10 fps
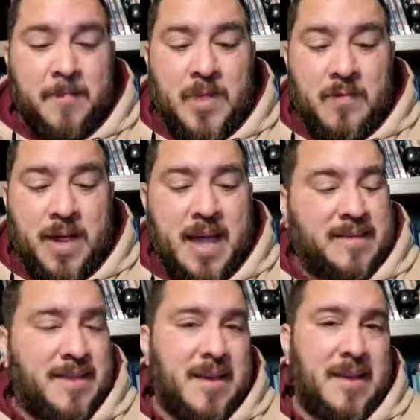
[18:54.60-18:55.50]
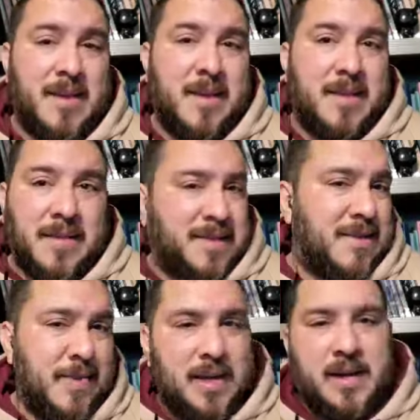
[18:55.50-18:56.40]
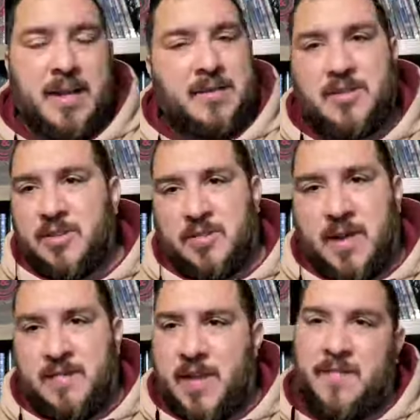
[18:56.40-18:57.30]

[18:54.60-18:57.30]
The way I see it, this ability is just gravy.